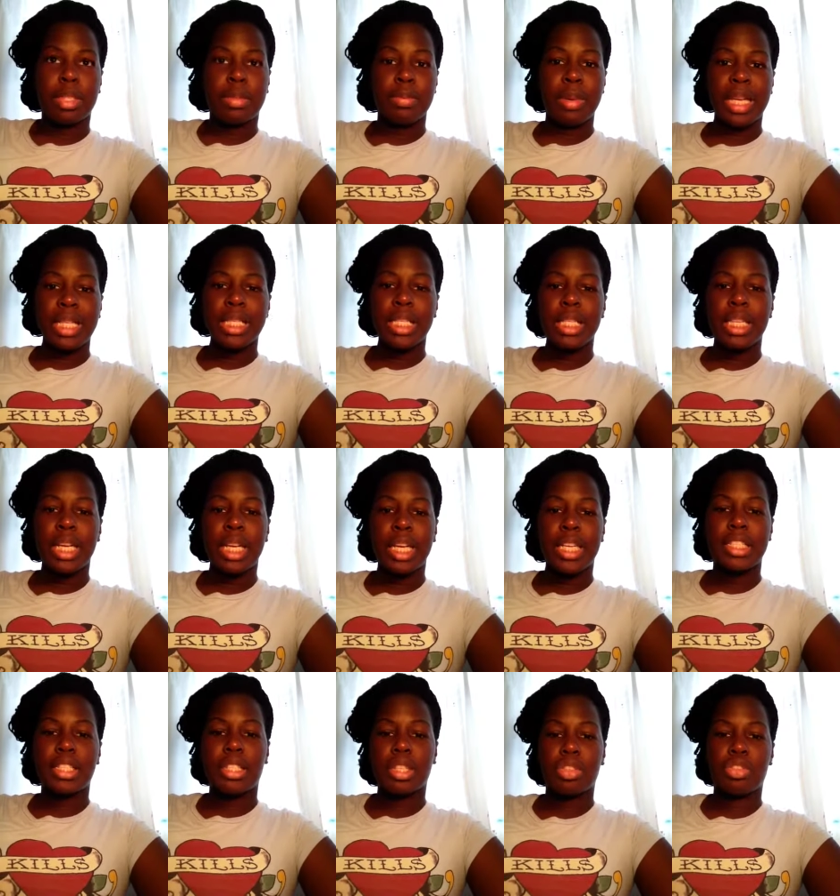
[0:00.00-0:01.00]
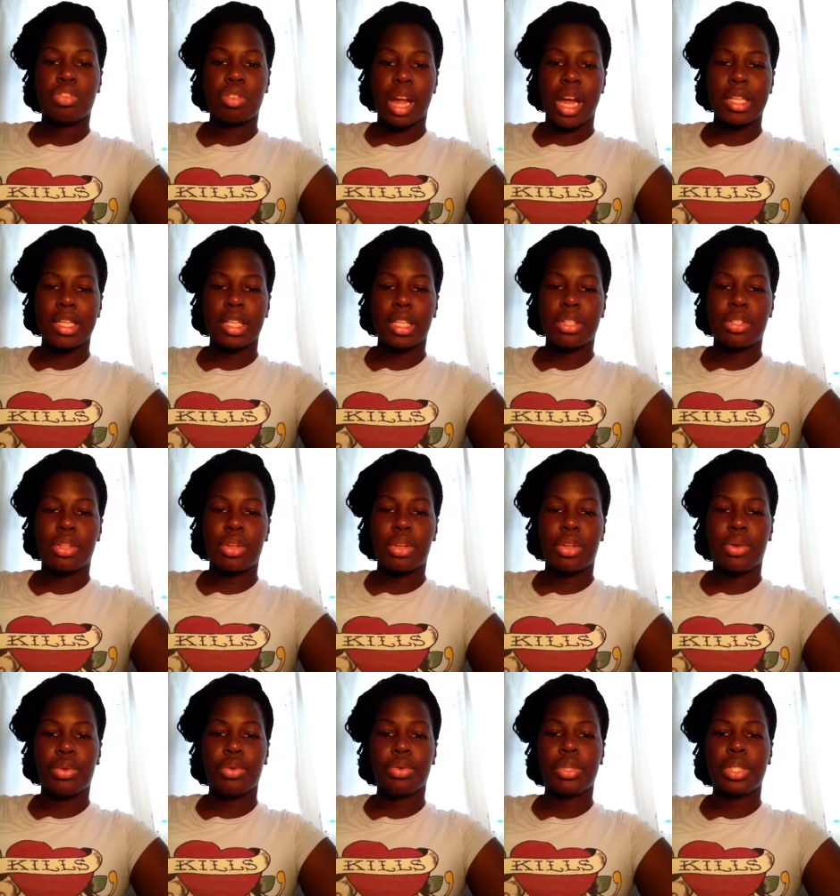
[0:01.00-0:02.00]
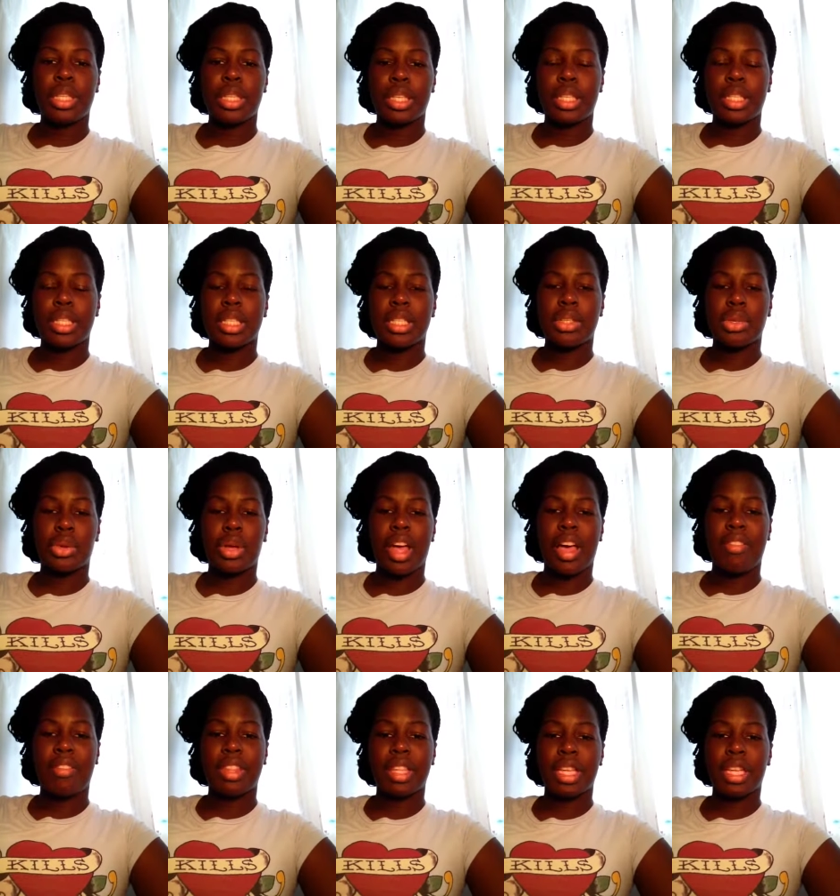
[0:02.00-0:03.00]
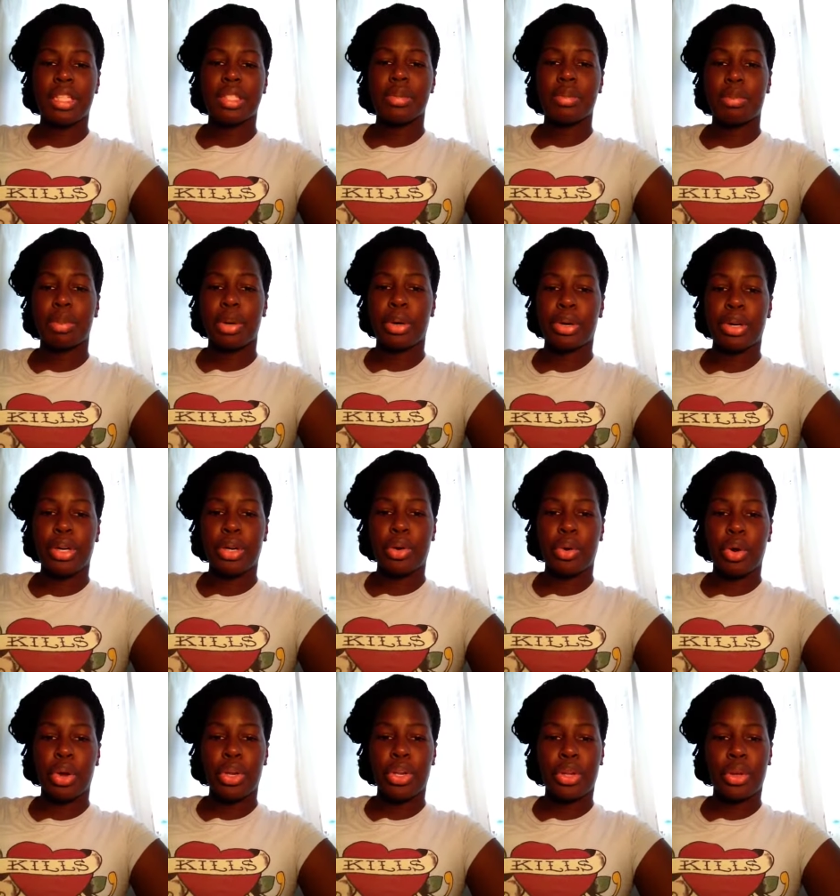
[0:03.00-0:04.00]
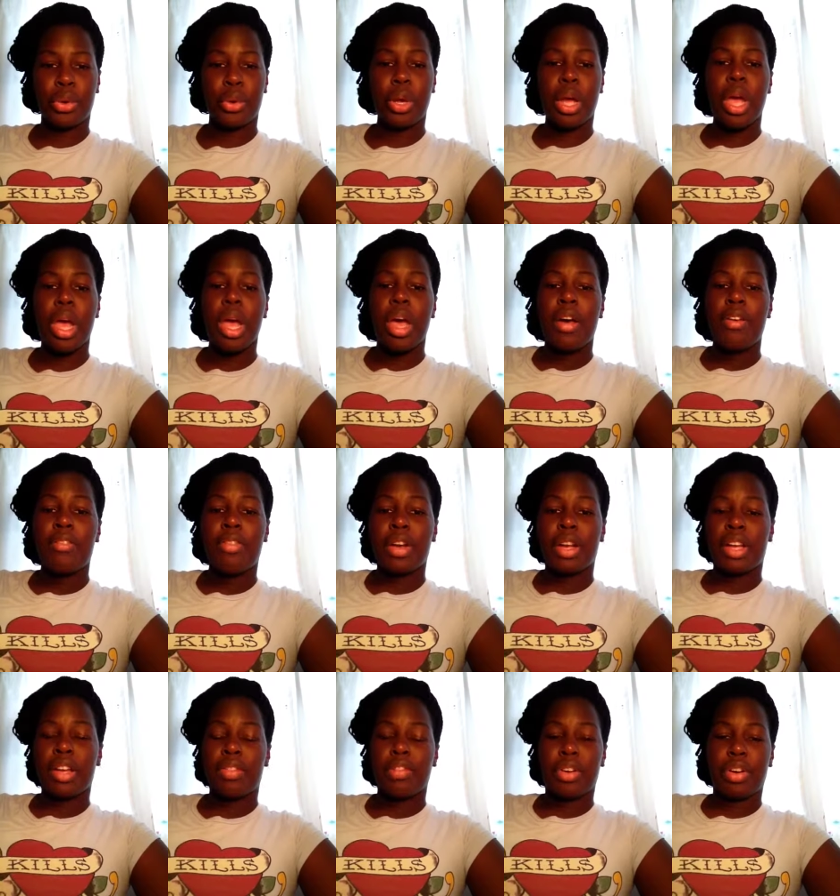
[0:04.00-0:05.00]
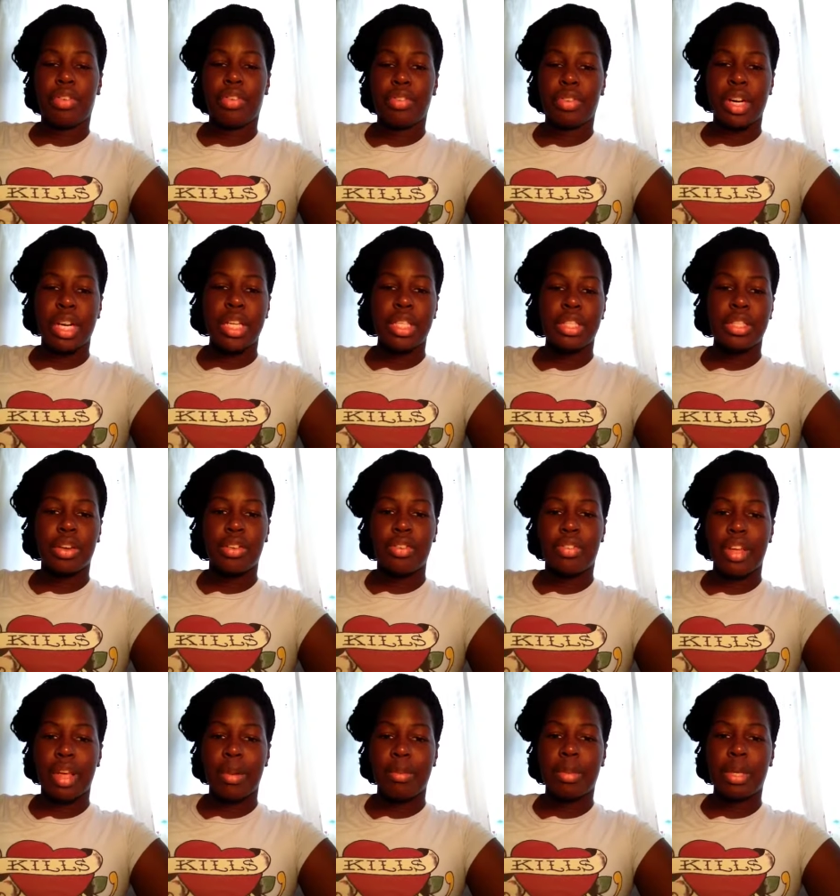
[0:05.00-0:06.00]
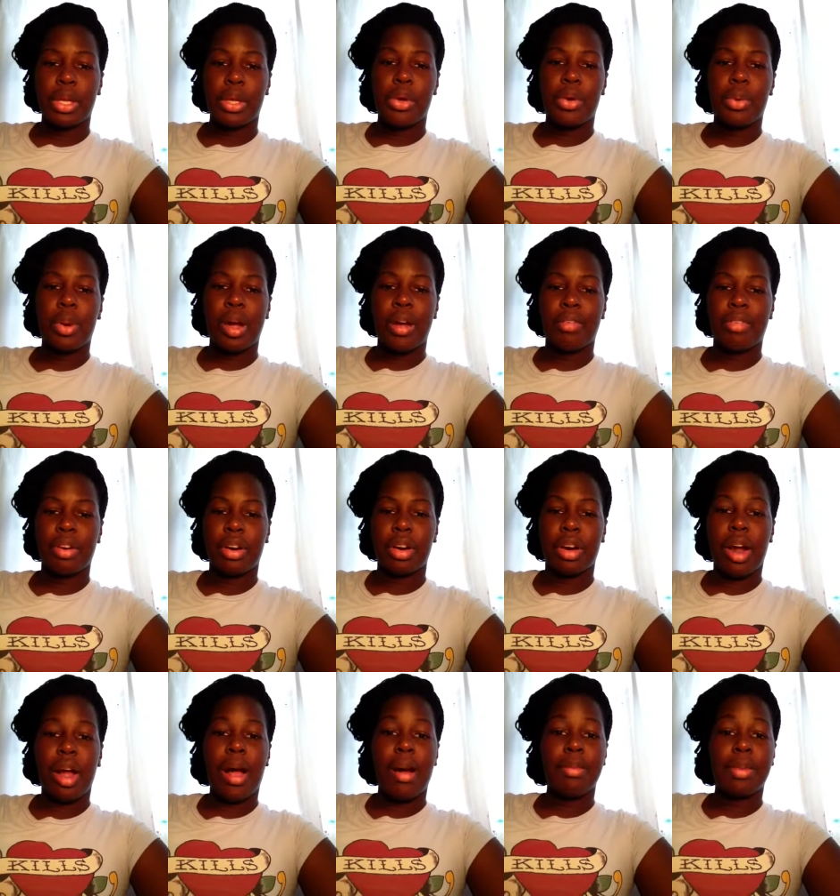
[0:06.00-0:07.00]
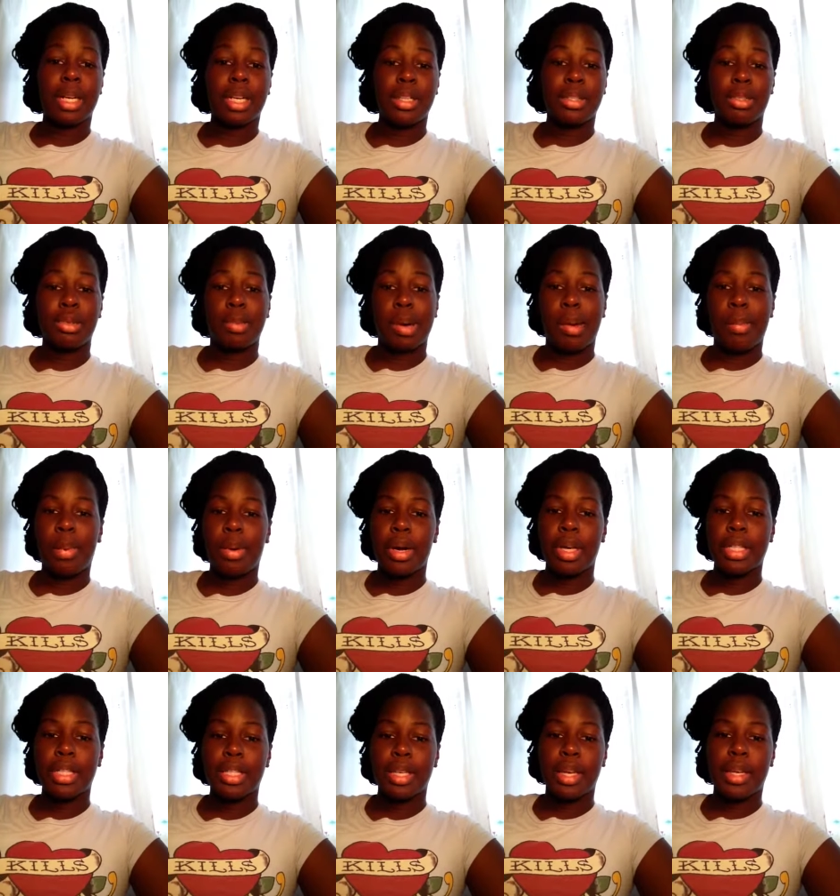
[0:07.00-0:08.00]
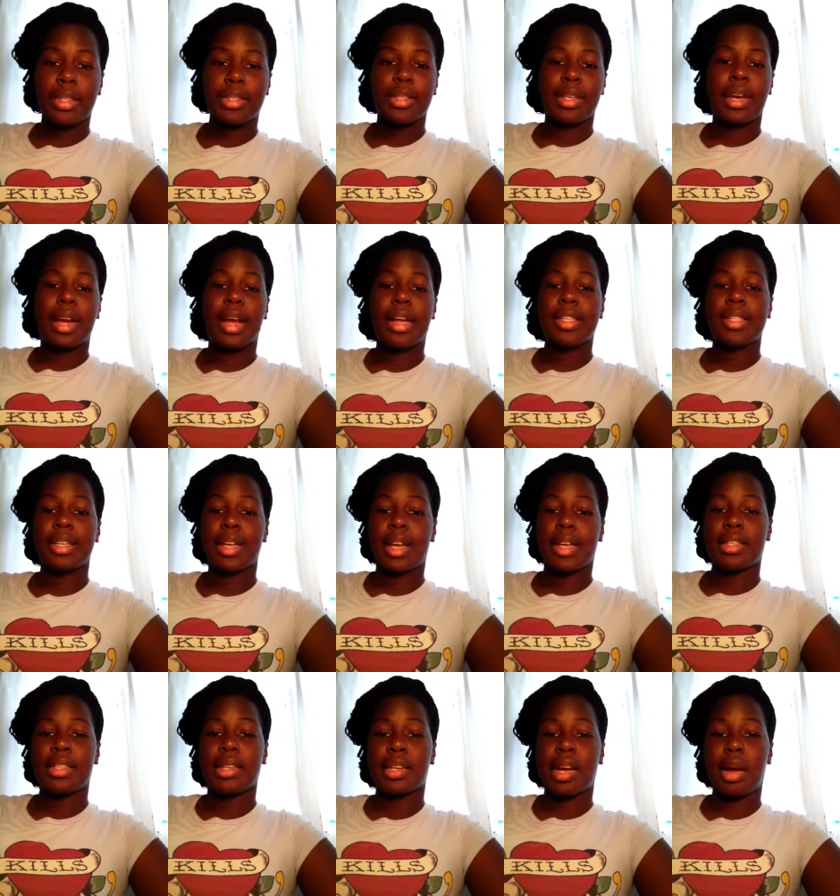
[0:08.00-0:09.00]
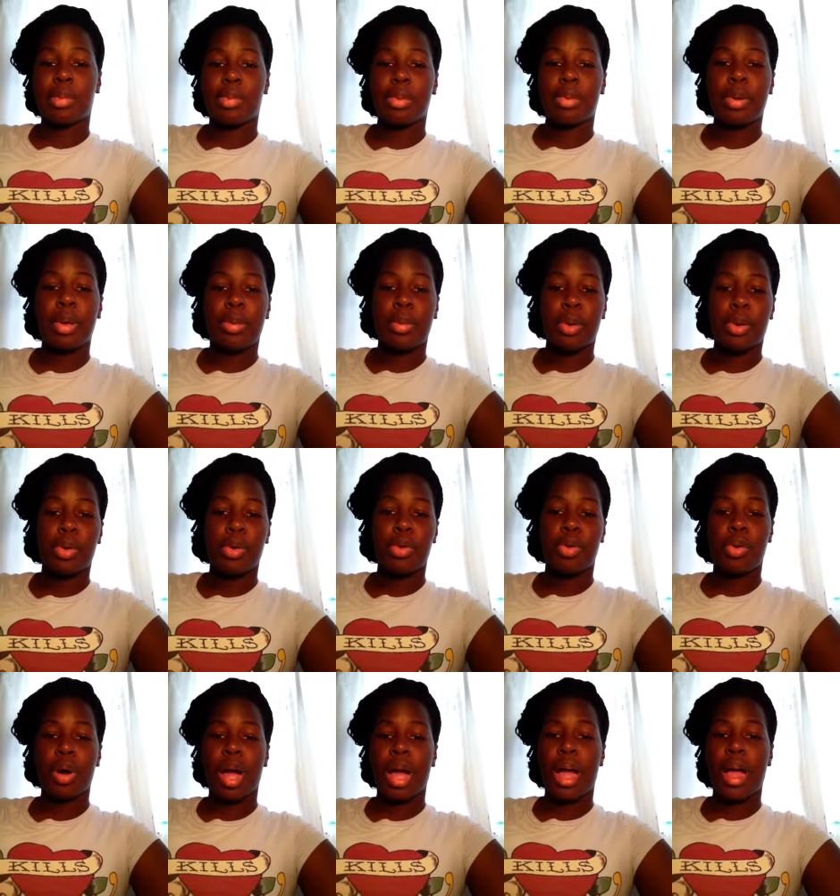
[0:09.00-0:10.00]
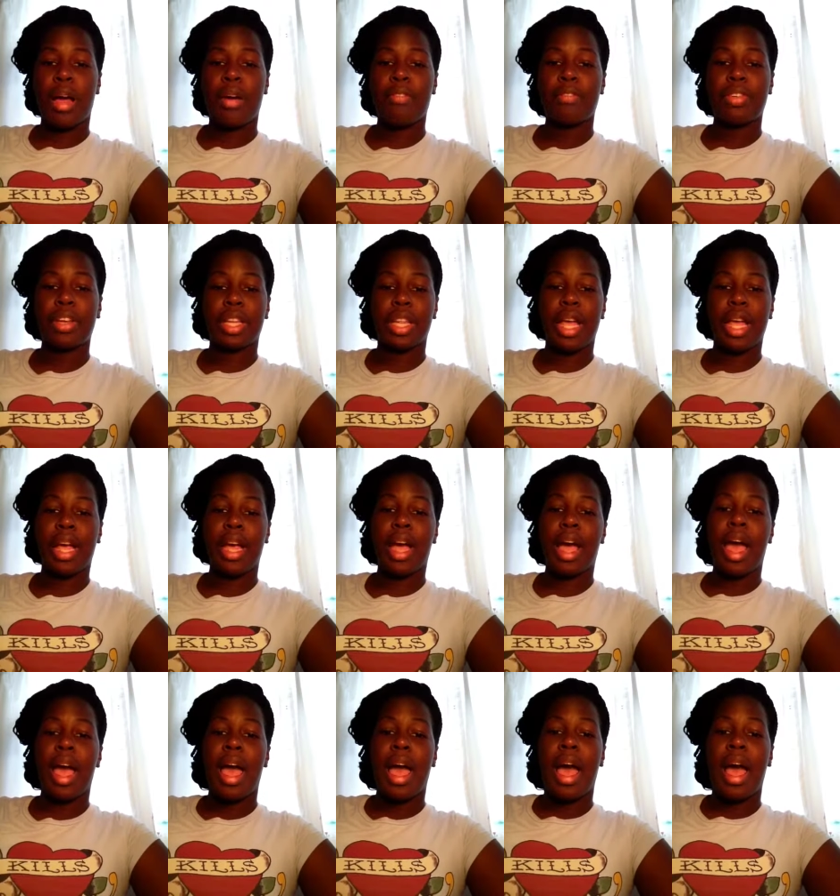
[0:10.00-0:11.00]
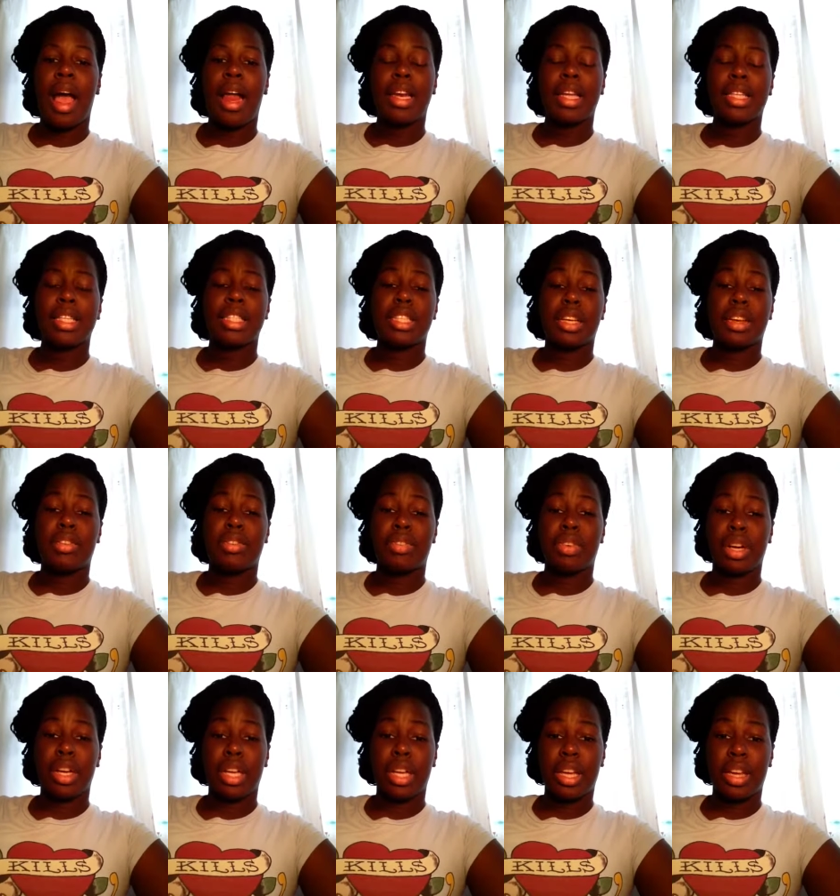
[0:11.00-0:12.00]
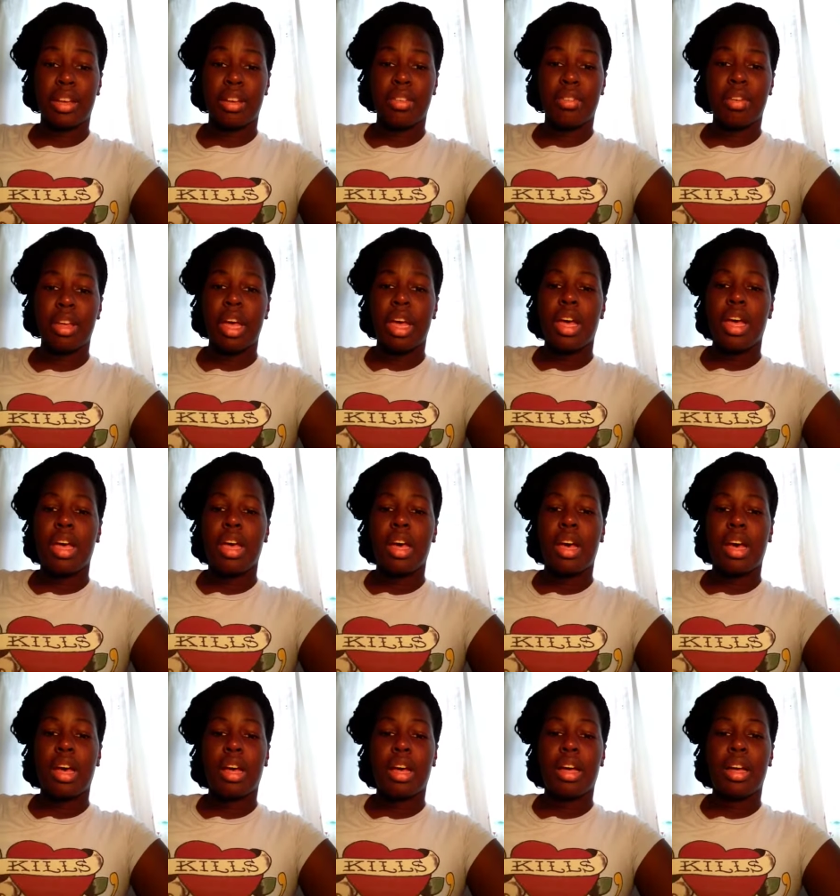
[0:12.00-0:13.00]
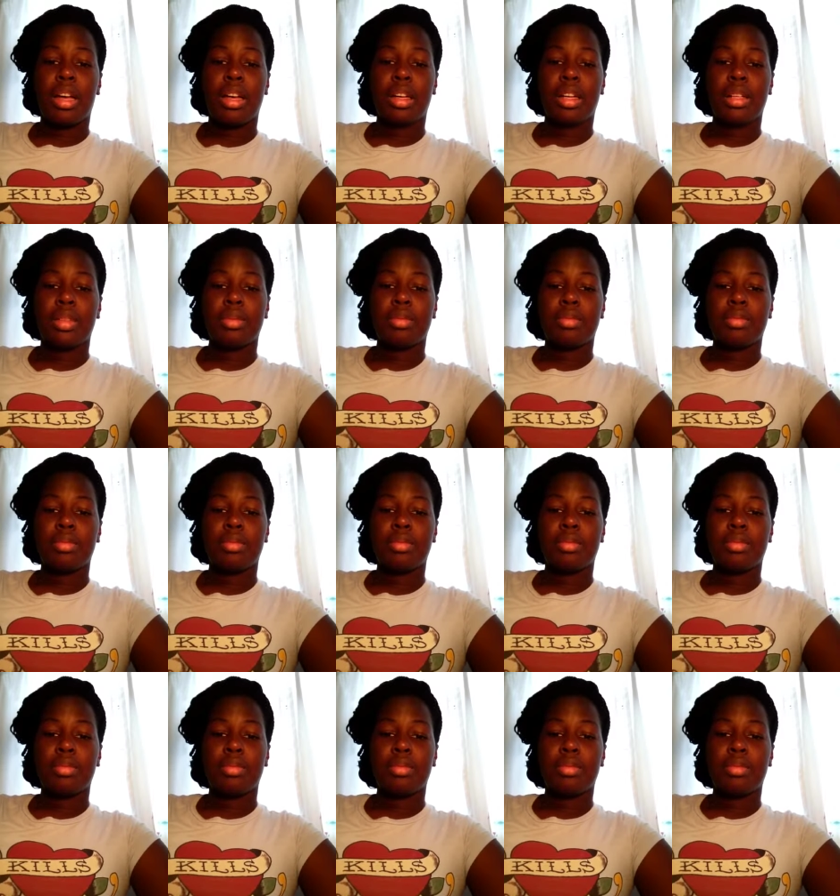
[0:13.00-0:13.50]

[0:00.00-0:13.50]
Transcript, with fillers: mentally it's distracting to you to still have this burden on you forgive your friends your family whoever i'm gonna do my part today to contact a couple people who i feel like i need to forgive uh